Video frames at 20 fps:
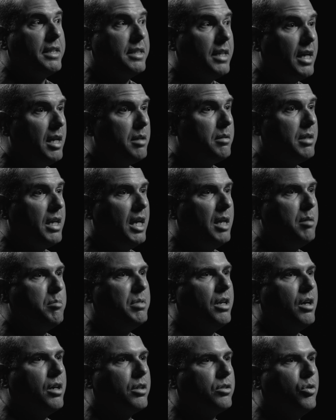my time
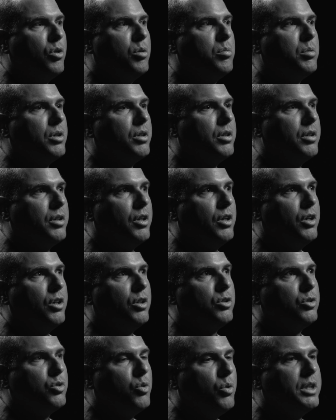came in October
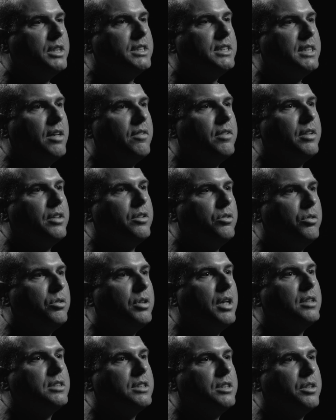27
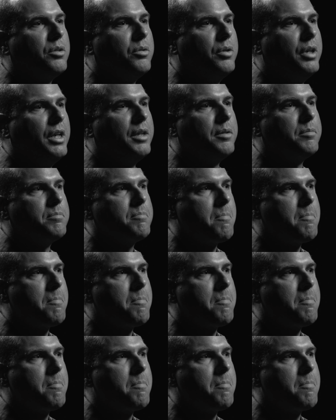2003